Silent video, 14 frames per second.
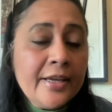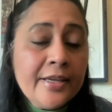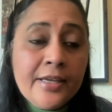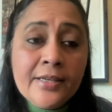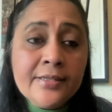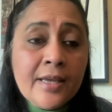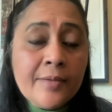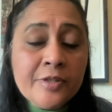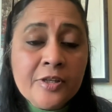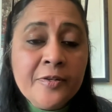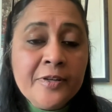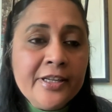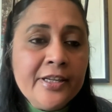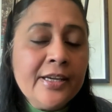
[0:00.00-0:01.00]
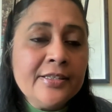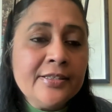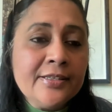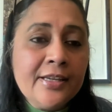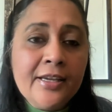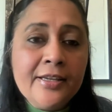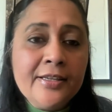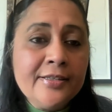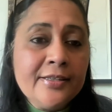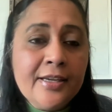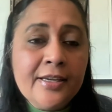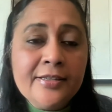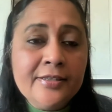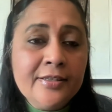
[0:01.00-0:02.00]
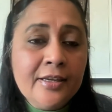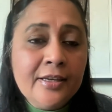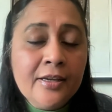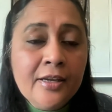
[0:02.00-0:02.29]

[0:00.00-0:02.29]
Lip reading: Yes, absolutely. As